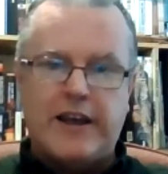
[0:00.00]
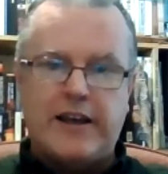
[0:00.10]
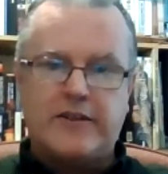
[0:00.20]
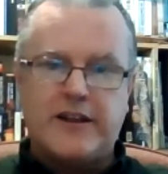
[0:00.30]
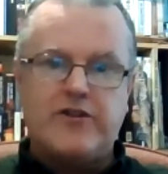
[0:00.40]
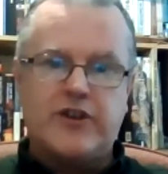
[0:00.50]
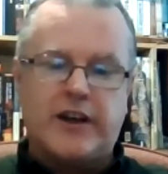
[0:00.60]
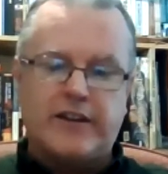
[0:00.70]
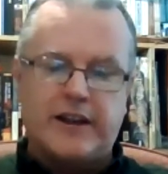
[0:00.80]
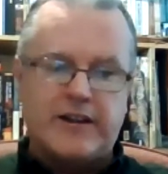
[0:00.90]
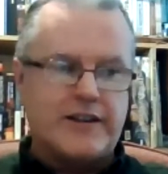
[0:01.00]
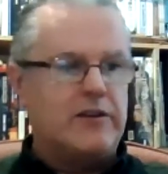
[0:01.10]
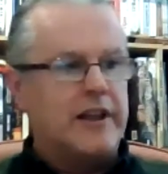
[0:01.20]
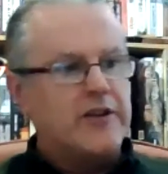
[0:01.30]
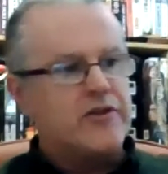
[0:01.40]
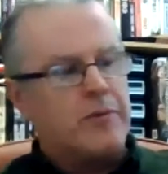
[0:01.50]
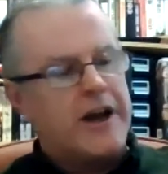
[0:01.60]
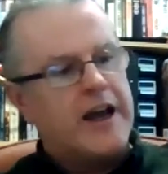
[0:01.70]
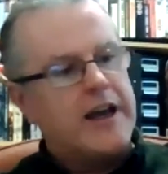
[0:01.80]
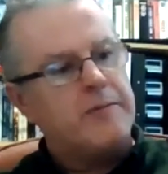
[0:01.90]
is teaching the South Leitrim
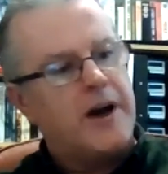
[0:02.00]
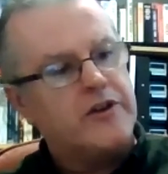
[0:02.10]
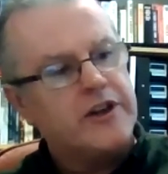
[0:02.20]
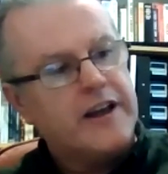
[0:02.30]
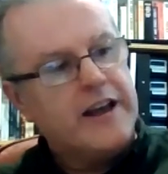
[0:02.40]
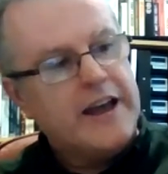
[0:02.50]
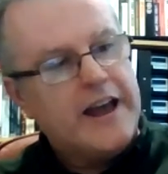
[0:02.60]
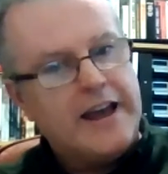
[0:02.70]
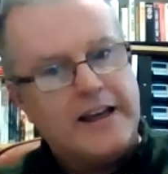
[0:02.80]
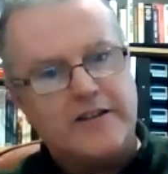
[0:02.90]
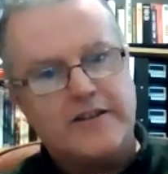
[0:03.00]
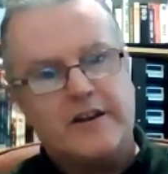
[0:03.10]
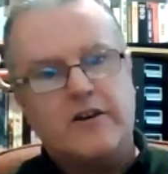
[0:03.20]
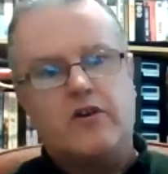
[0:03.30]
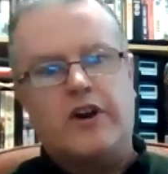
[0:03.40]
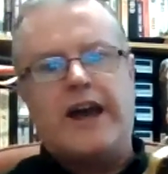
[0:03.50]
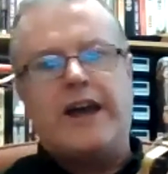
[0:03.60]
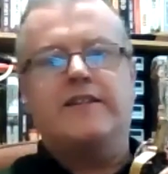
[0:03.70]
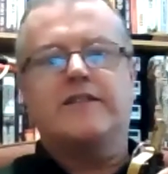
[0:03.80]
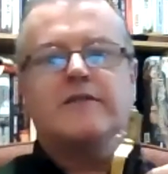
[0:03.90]
Brigade about is
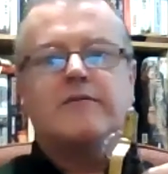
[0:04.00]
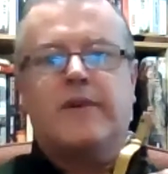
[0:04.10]
grenades.